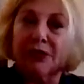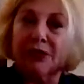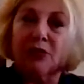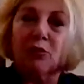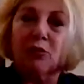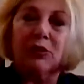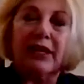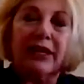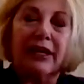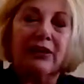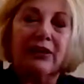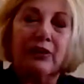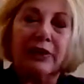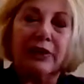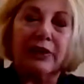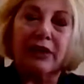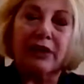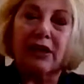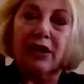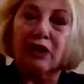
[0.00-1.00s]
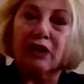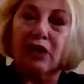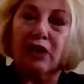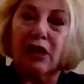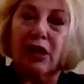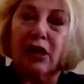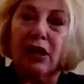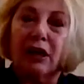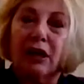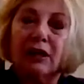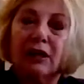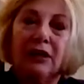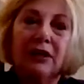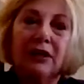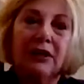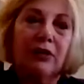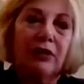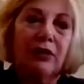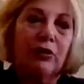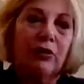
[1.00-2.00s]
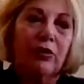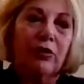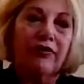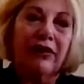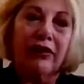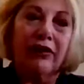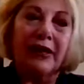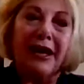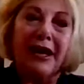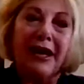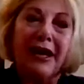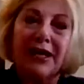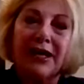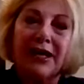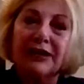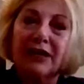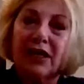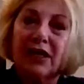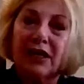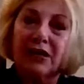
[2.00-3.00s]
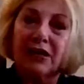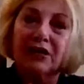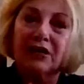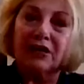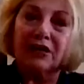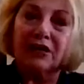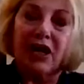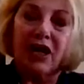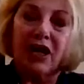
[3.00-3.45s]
We're not cookie cutter at all. We're very high touch.